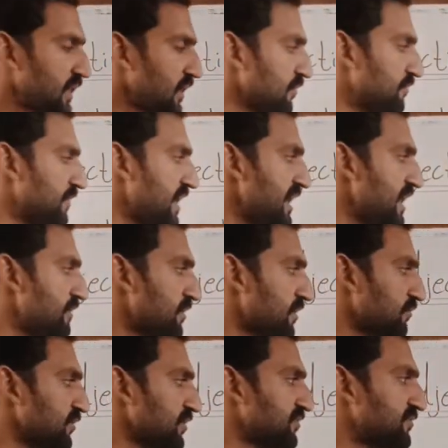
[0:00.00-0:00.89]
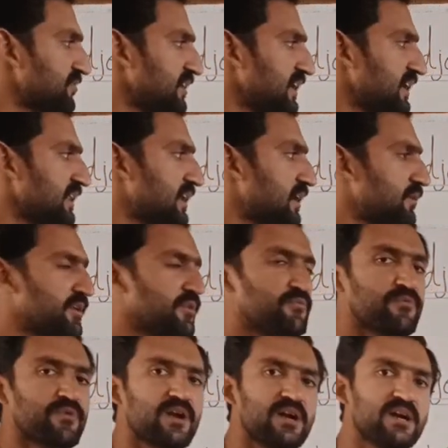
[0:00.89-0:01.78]
Whenever we see the
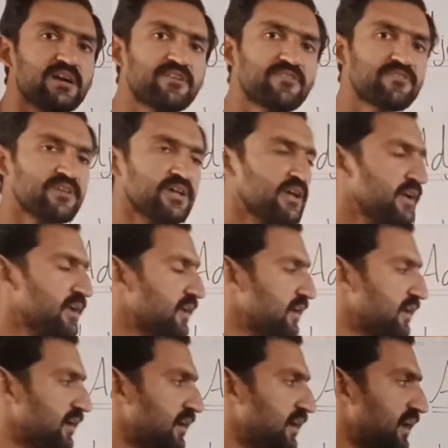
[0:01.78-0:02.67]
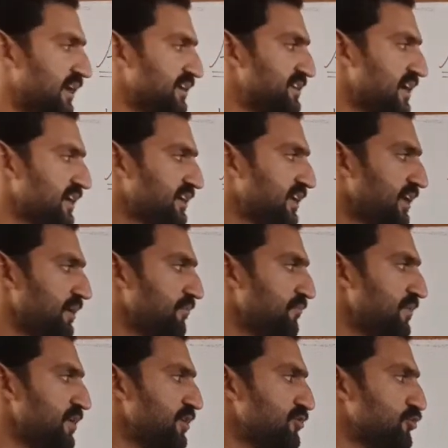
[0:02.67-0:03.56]
different
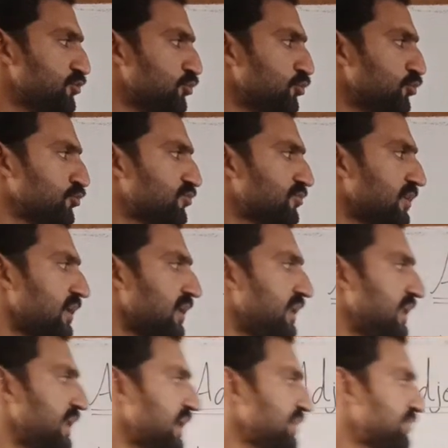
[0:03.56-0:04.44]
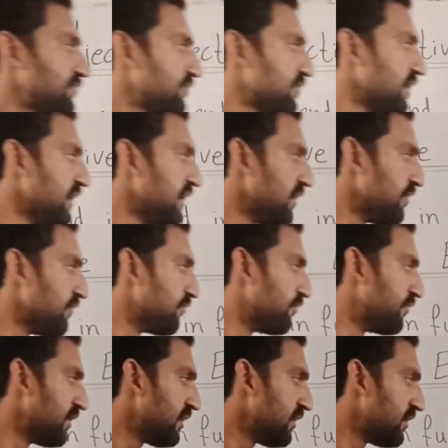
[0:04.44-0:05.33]
adjective when use less
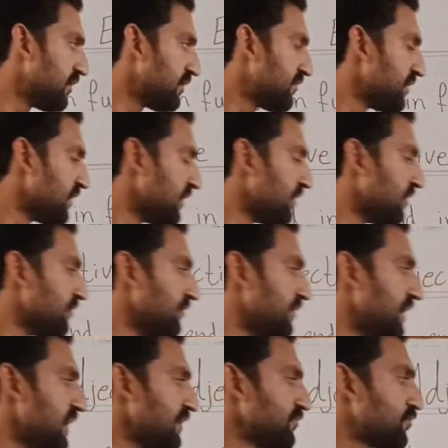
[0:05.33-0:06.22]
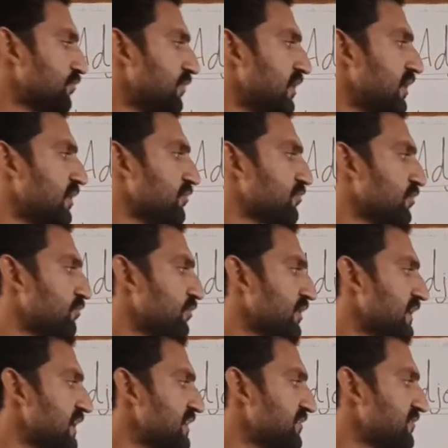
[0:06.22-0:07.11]
words, so we
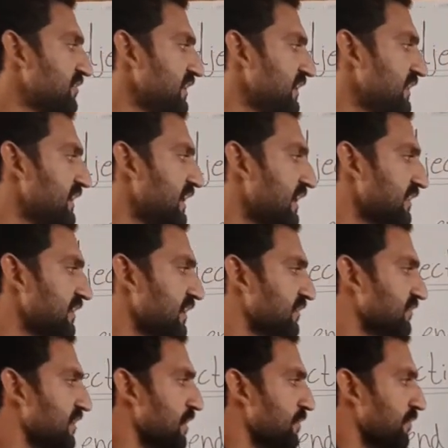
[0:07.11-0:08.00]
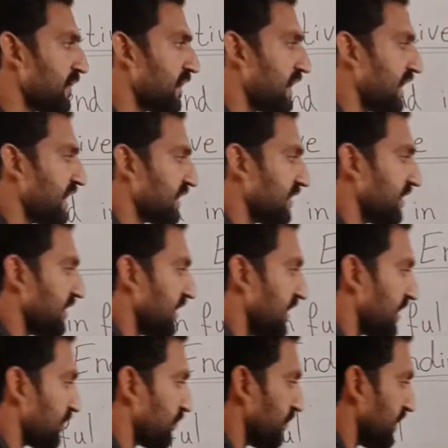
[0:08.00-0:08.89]
can see that the example like
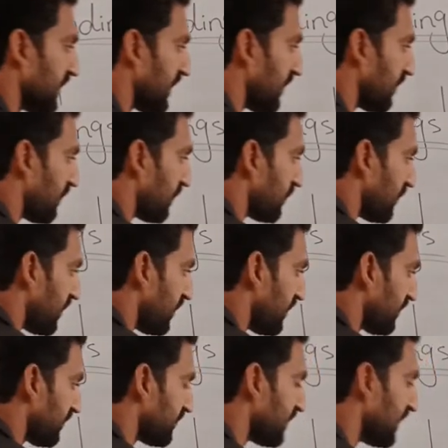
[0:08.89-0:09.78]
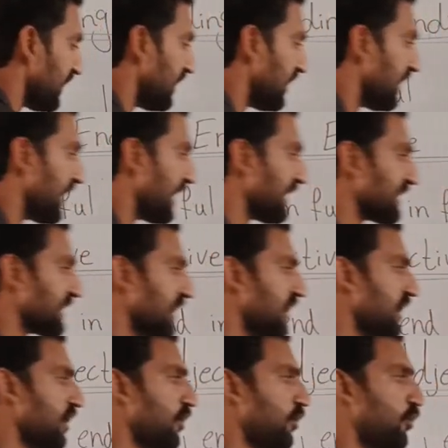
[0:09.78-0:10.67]
here we have a word like
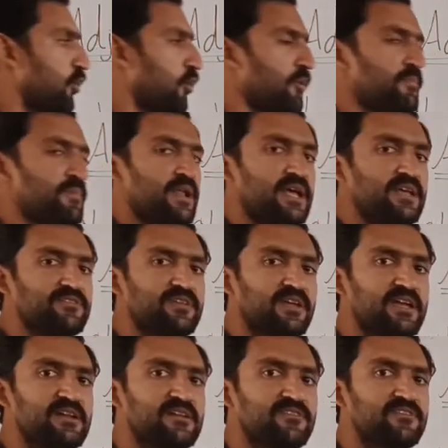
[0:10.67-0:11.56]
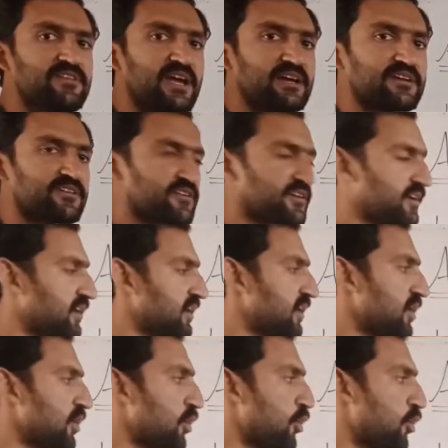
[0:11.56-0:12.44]
a homeless insect,
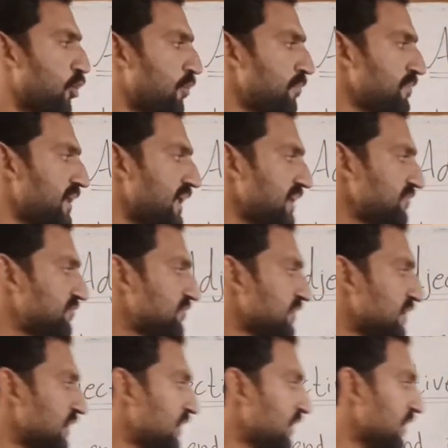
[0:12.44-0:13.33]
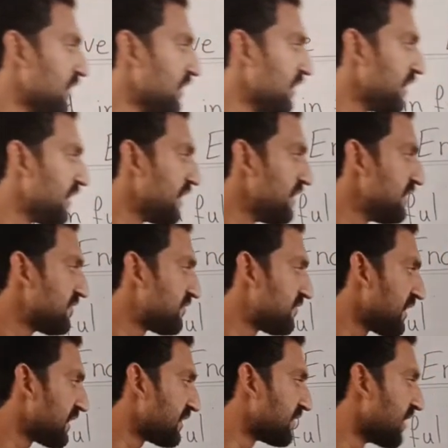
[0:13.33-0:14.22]
harmless
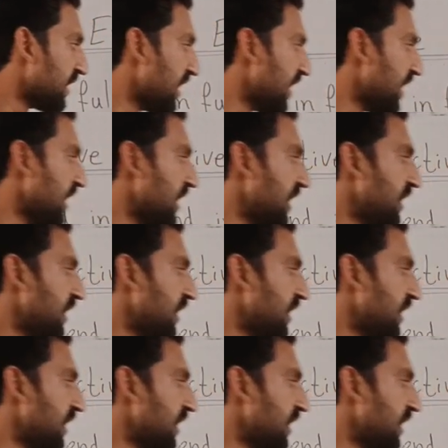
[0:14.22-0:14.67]
insect.